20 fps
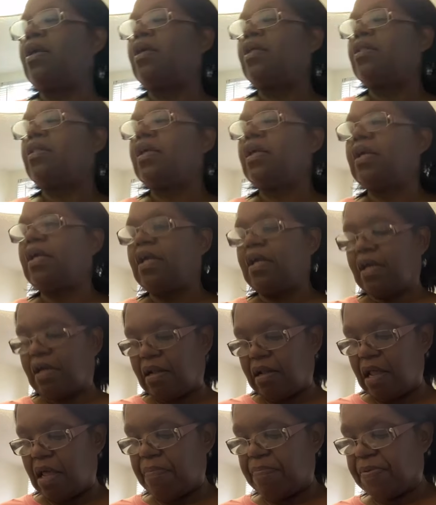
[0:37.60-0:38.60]
the
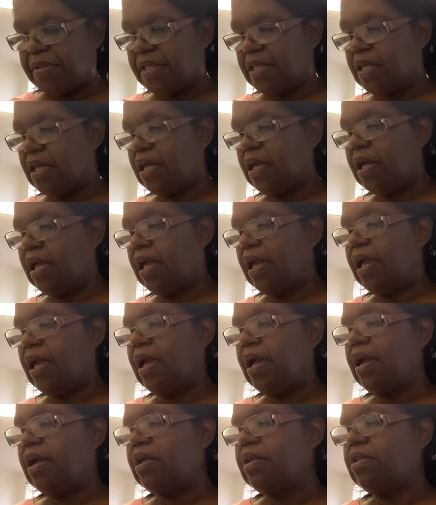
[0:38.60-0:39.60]
eclipse?
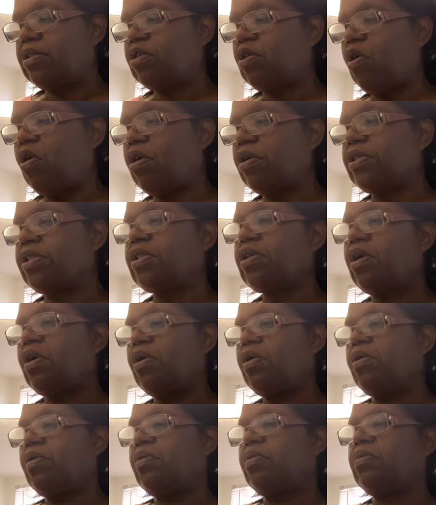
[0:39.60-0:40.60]
And
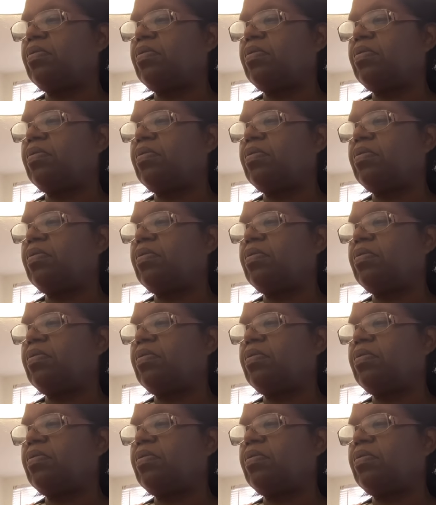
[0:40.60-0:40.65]
also,